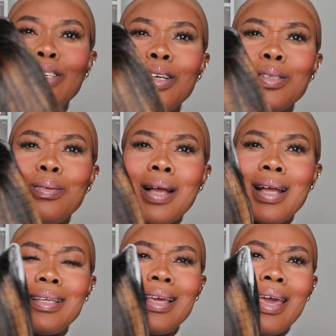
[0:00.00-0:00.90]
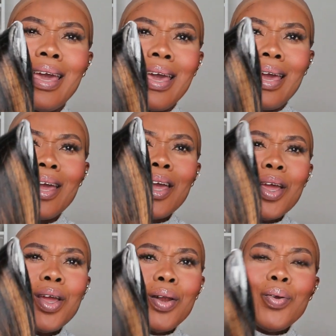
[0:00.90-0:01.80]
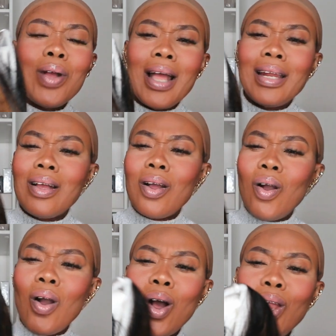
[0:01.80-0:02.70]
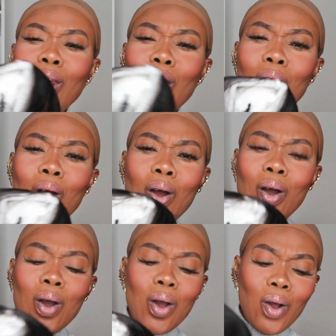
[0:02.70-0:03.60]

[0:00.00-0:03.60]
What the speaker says: Just look at the hair, look at the color.